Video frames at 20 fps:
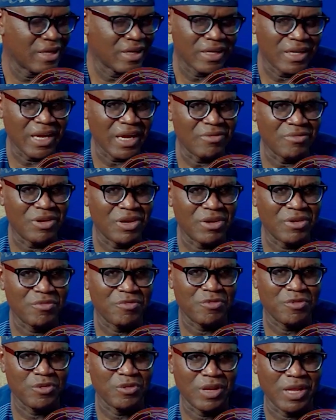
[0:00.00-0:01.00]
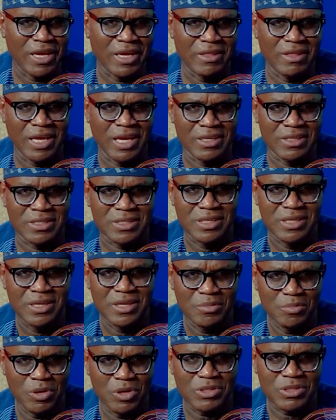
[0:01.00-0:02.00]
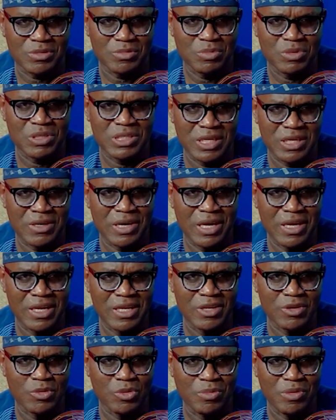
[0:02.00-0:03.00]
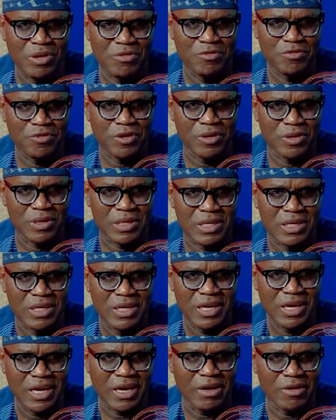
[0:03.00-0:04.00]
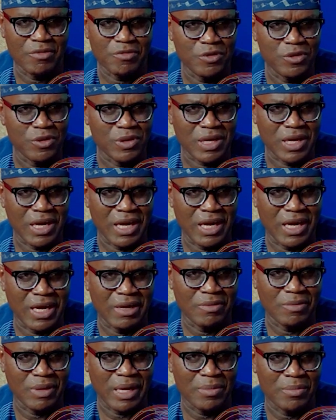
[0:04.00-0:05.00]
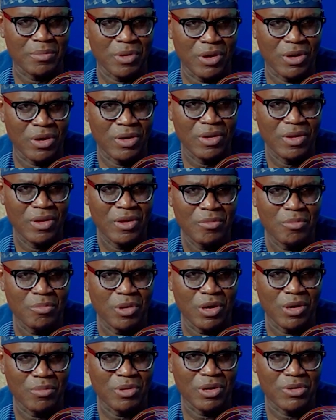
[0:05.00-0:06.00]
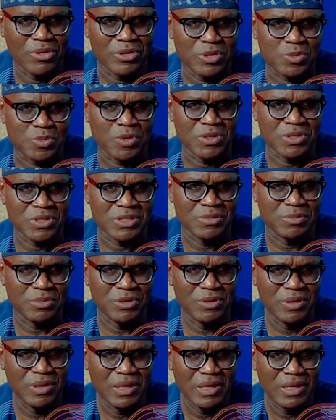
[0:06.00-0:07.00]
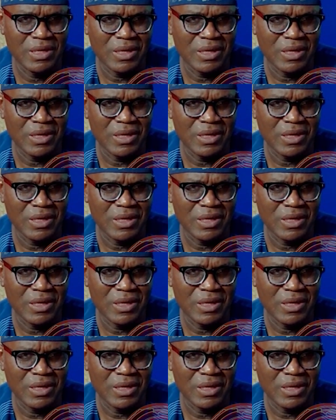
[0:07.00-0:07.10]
There are very few like that, but generally, the women folk are more responsible.